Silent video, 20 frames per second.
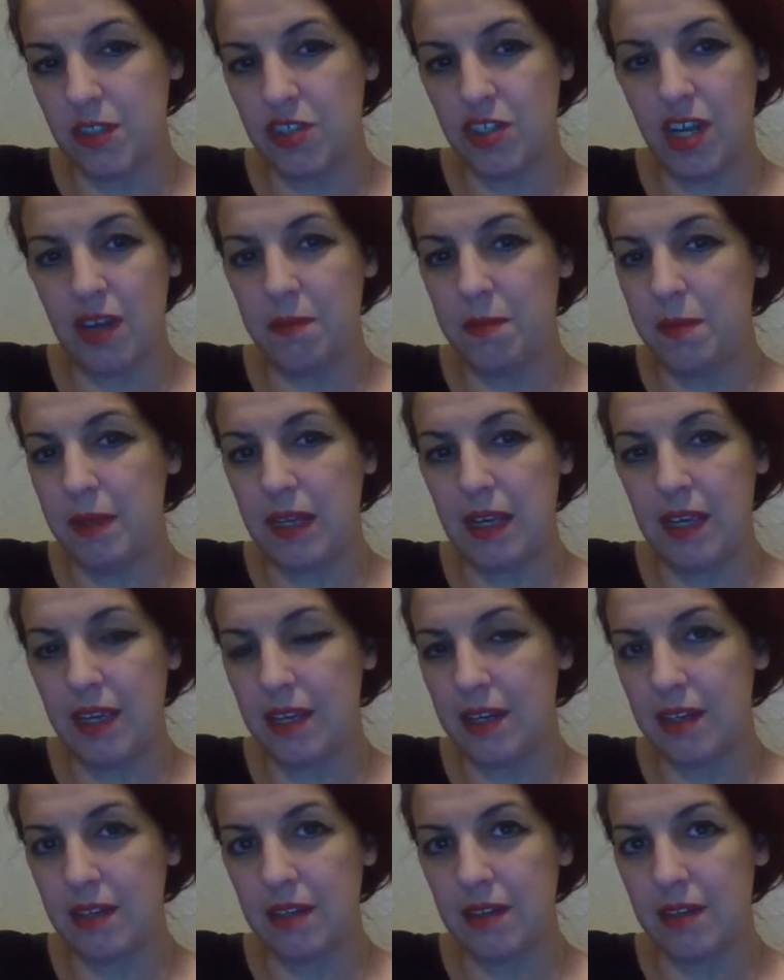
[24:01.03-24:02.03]
should have been
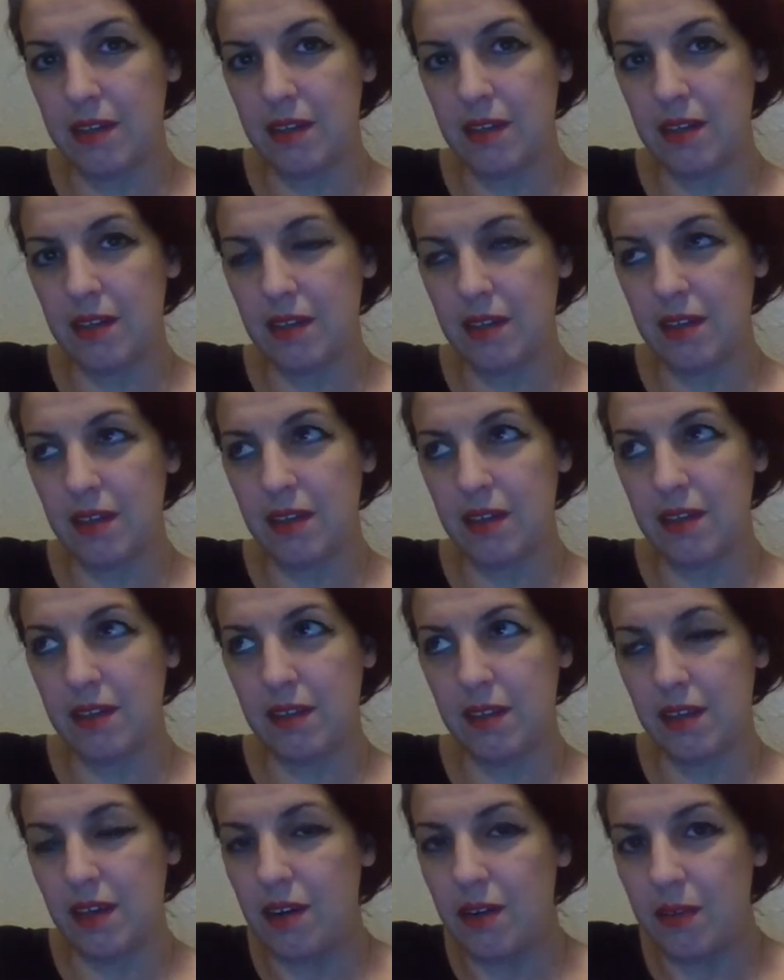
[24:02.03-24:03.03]
it.
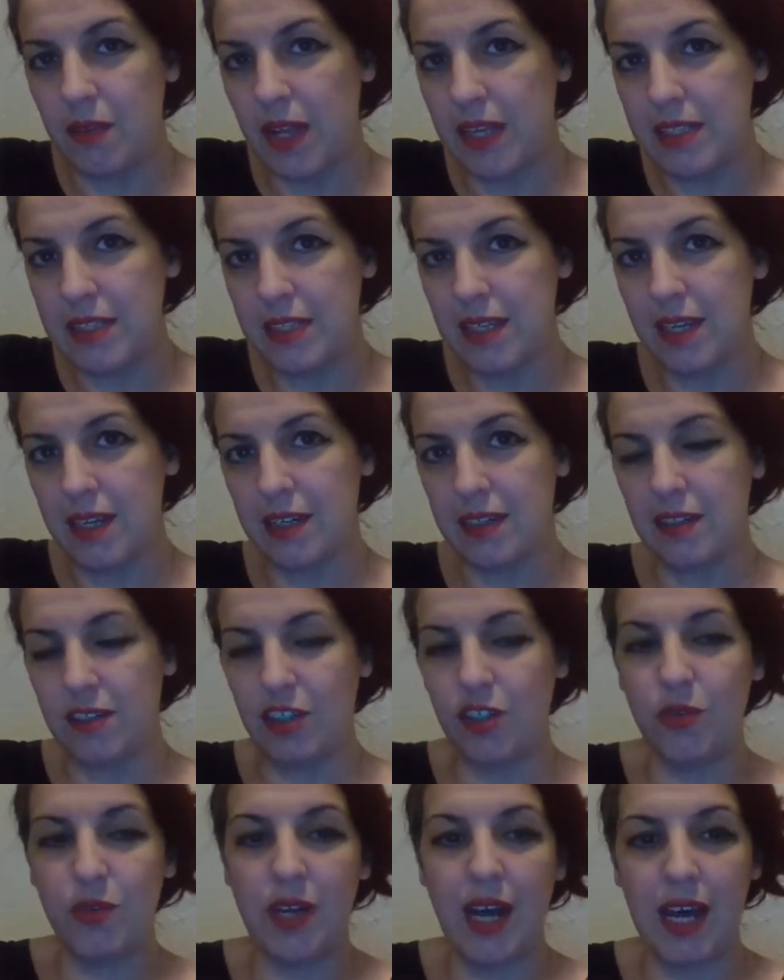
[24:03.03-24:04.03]
That's it.
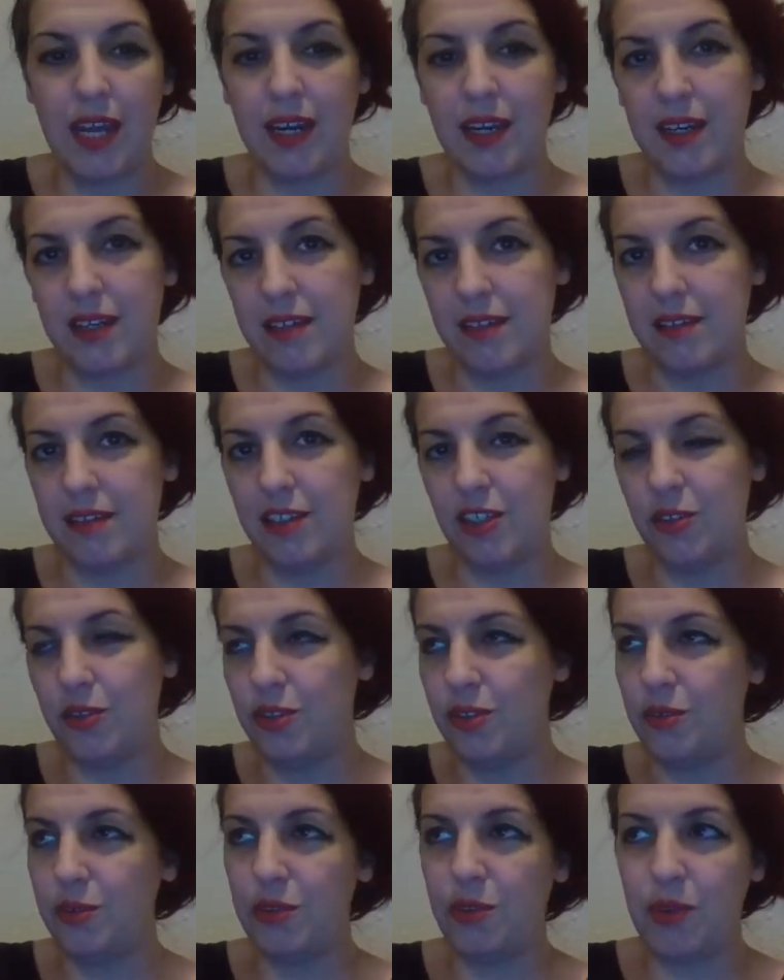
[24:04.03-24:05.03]
You got it.
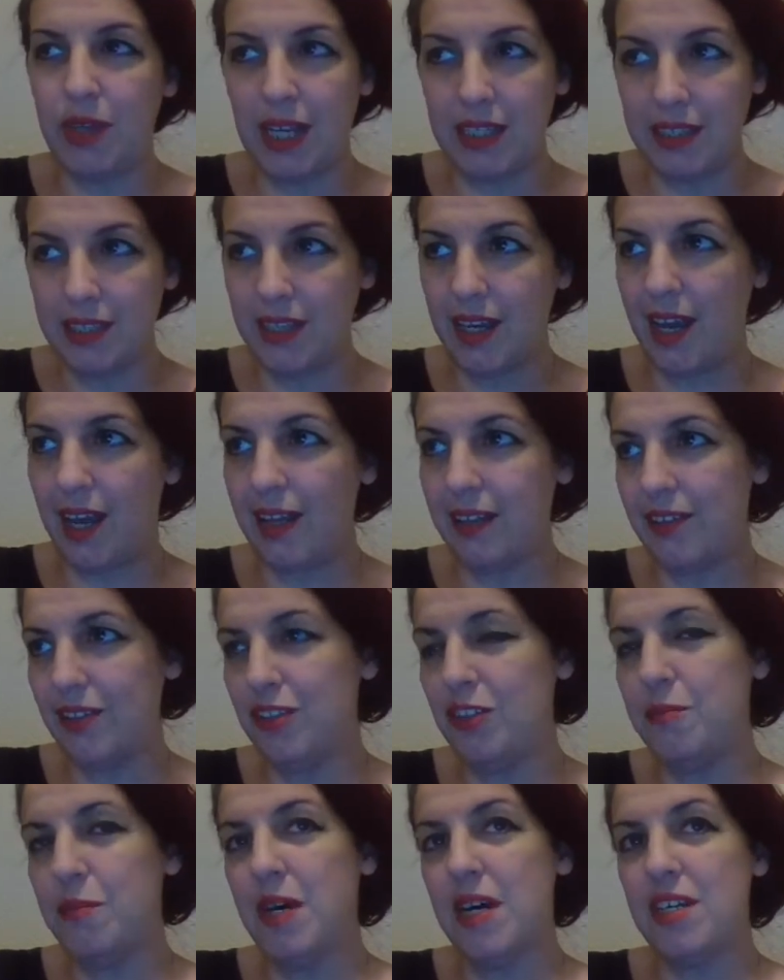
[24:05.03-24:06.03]
You got the guy under
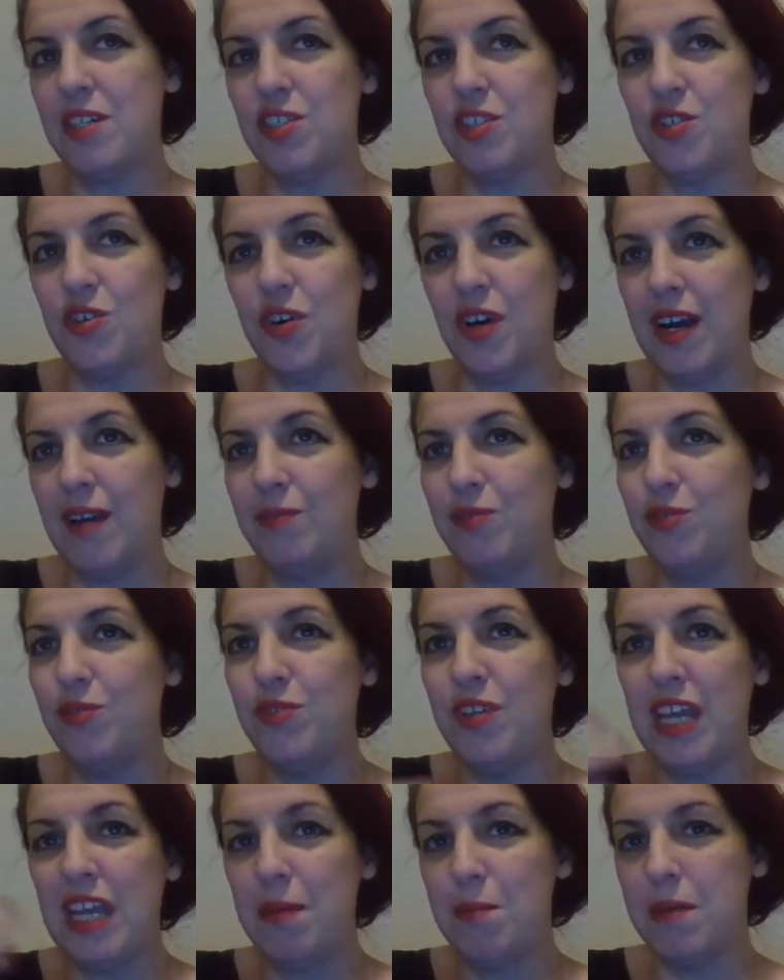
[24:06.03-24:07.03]
the bus. You don't have to
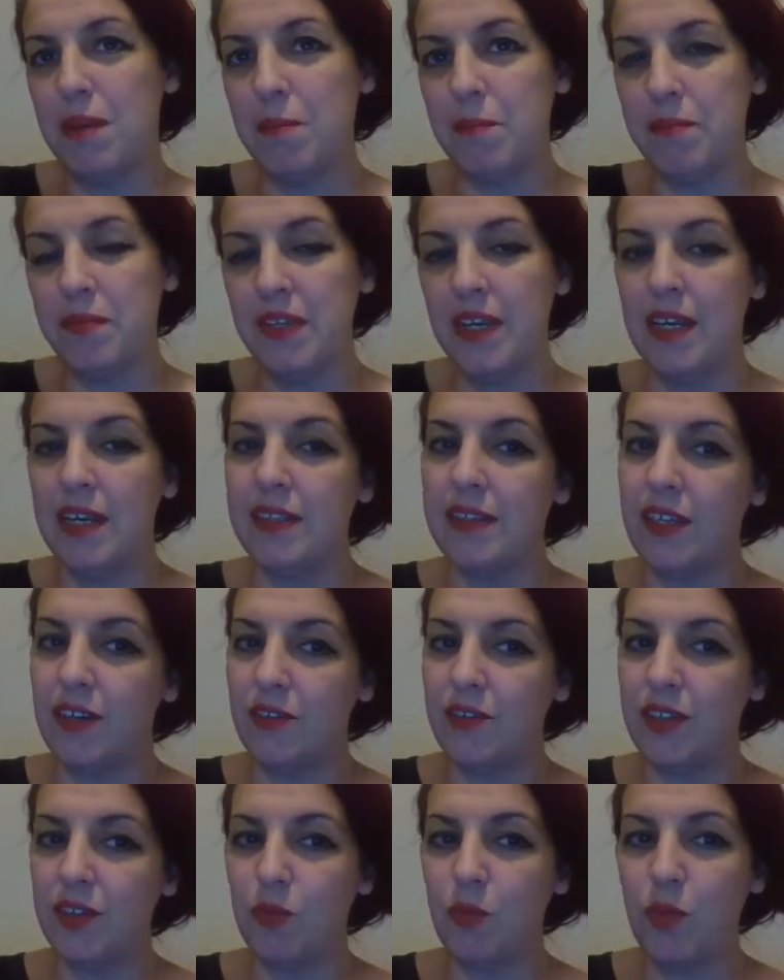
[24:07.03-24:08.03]
name him.
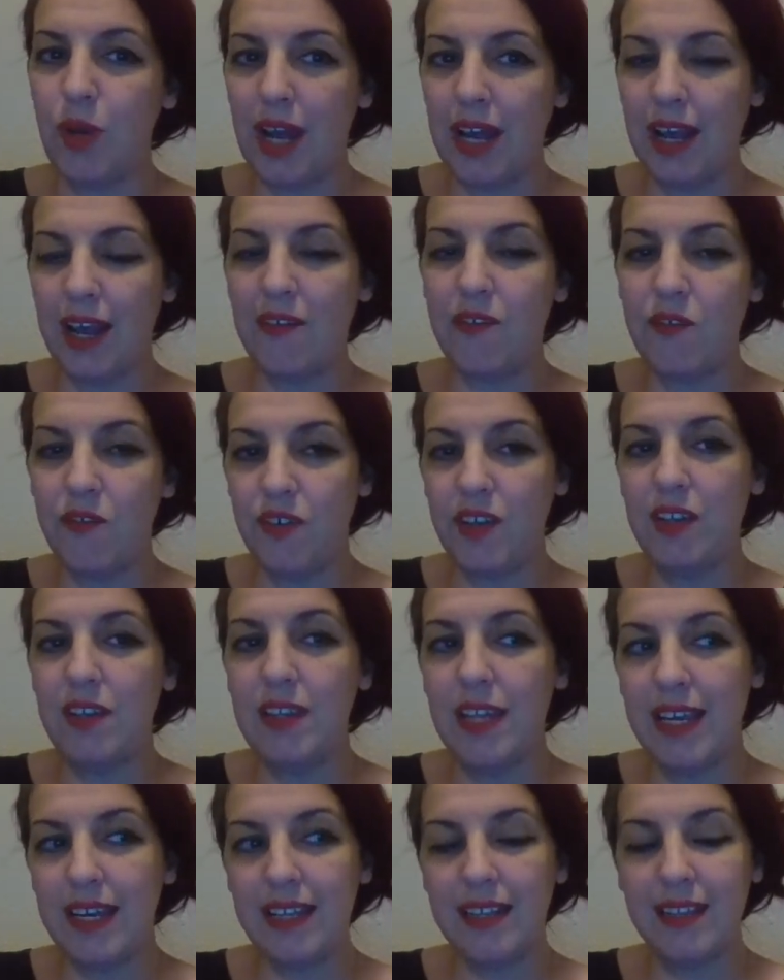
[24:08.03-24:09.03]
I feel
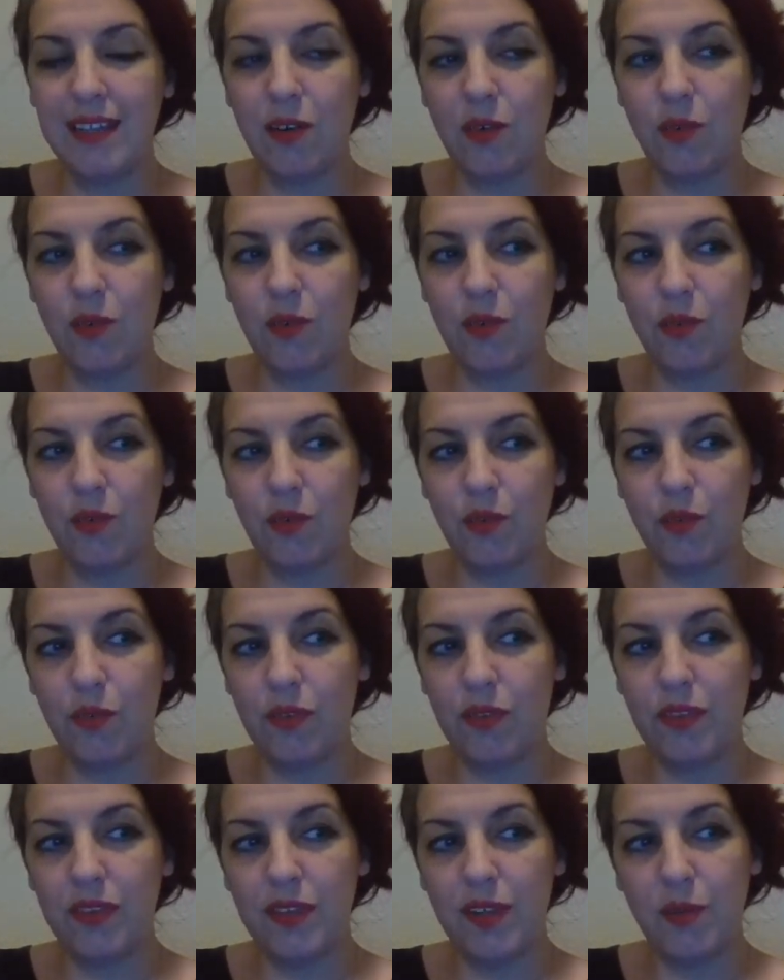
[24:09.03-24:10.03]
like
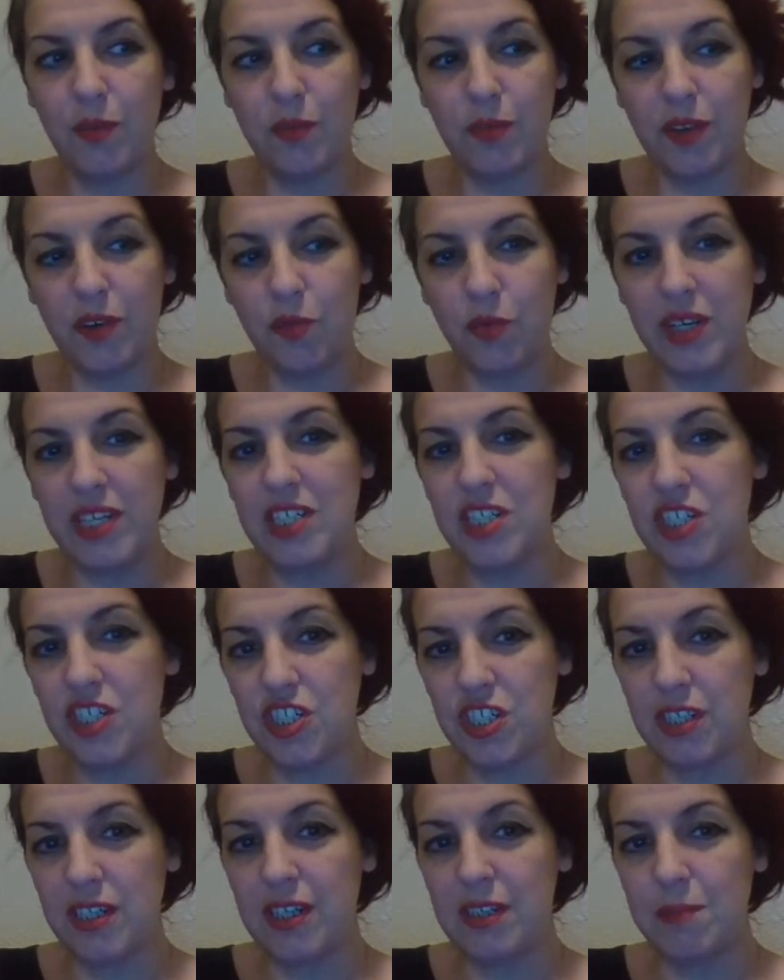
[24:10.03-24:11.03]
the reason
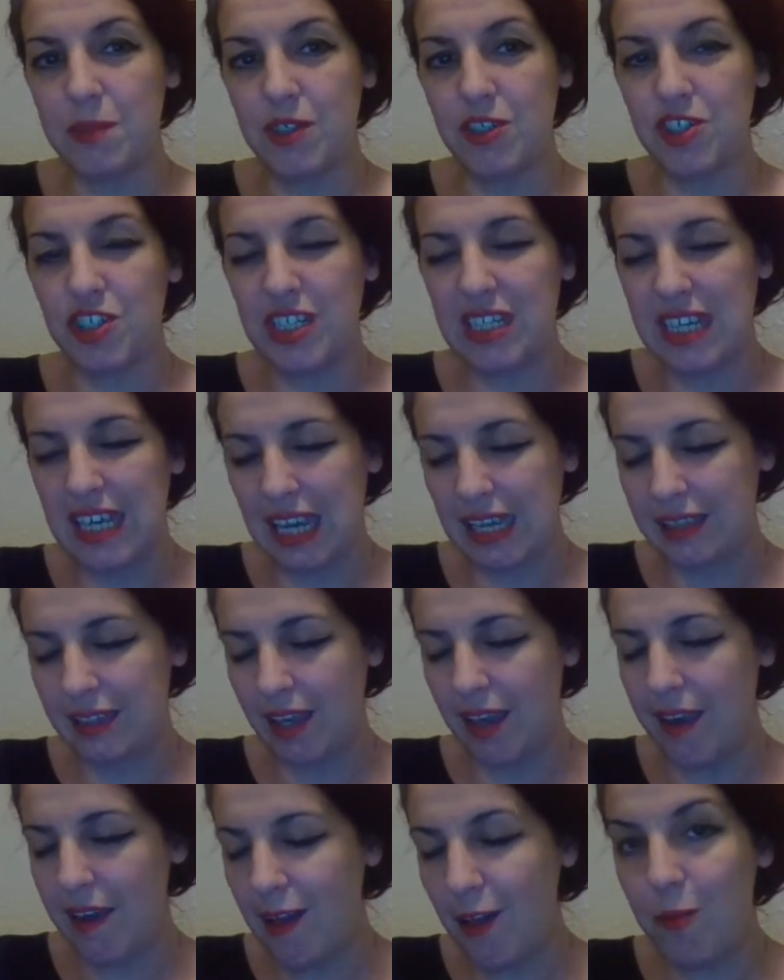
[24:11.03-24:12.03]
she did it because she can't
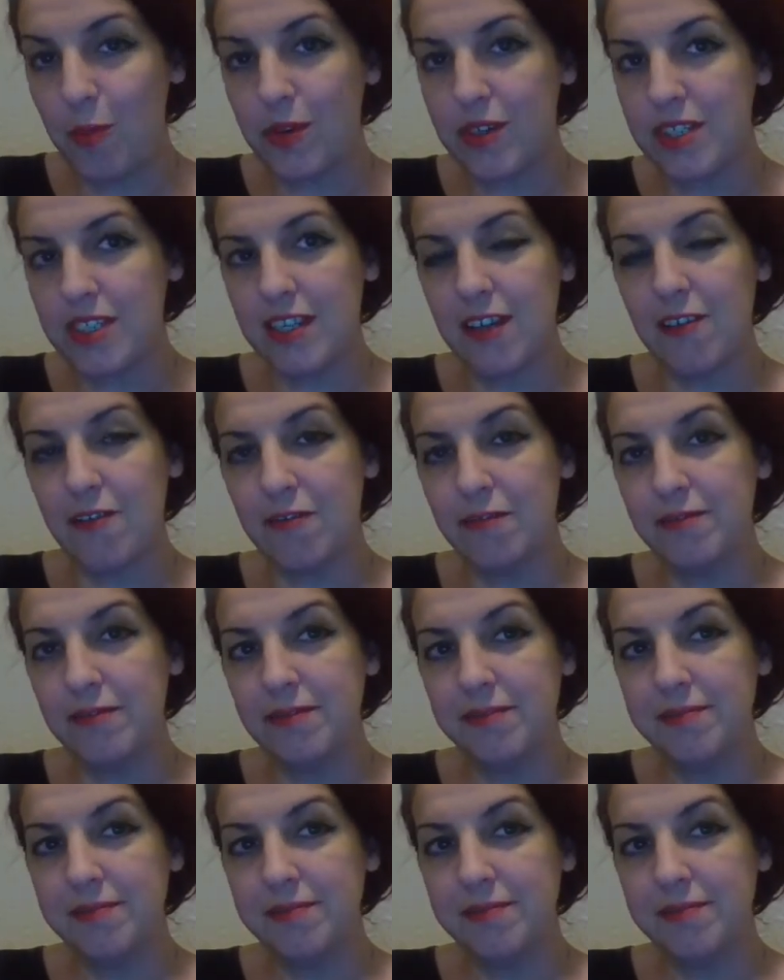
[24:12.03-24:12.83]
help herself.